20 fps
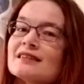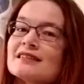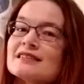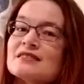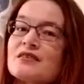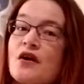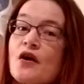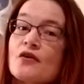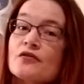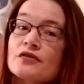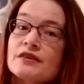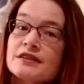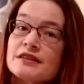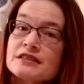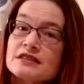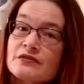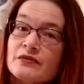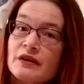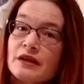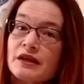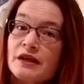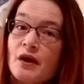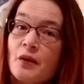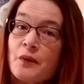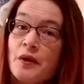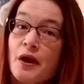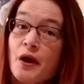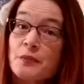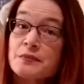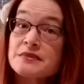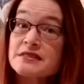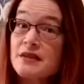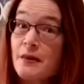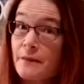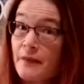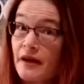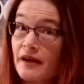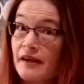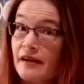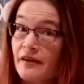So hopefully this video will help
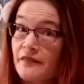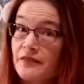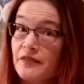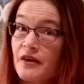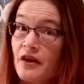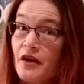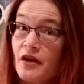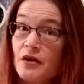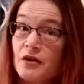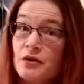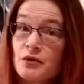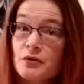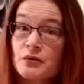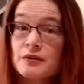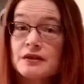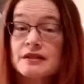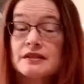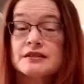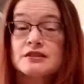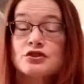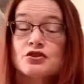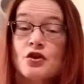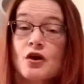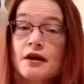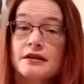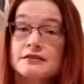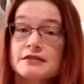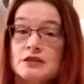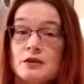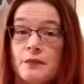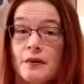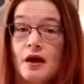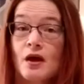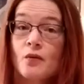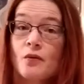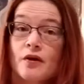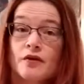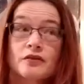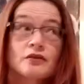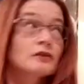somebody out there who is trying to debate
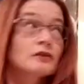whether or